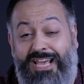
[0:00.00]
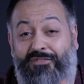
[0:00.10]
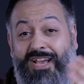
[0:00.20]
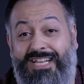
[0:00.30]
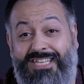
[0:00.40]
If
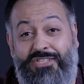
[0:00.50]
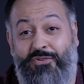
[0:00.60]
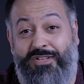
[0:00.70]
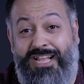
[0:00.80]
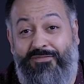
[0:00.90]
you guys
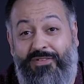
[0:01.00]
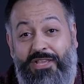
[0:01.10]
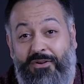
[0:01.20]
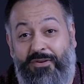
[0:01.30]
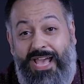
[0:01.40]
enjoyed that
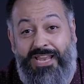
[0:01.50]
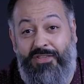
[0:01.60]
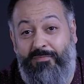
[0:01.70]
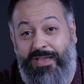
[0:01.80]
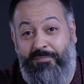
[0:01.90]
video and
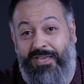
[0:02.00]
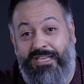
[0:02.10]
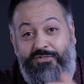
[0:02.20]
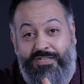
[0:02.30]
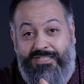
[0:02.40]
you may be
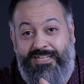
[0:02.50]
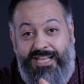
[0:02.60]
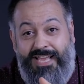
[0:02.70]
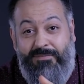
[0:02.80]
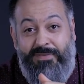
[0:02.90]

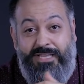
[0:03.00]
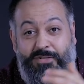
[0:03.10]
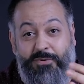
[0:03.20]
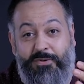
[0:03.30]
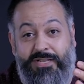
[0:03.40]
interested in me
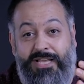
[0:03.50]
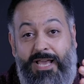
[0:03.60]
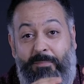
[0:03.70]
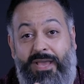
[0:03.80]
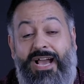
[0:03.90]
doing
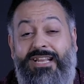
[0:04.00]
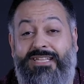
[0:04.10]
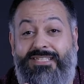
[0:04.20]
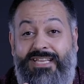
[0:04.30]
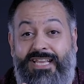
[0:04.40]
a behind
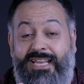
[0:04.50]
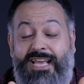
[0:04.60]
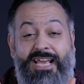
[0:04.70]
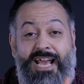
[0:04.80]
the scene